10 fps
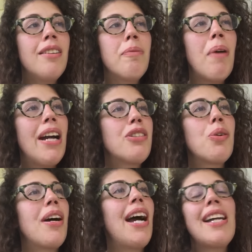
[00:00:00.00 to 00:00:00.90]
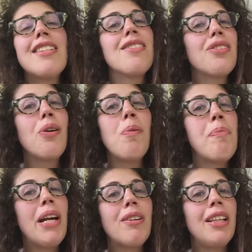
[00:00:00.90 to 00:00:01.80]
Mind you, I, I can still
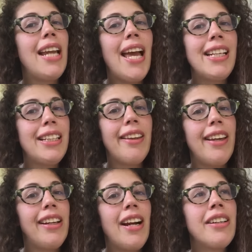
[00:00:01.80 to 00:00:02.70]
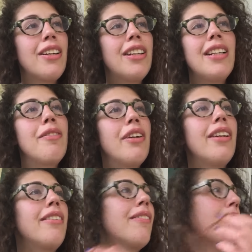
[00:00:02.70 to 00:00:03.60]
barely anything. I couldn't
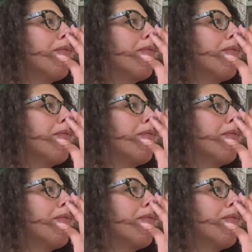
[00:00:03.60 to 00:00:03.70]
even.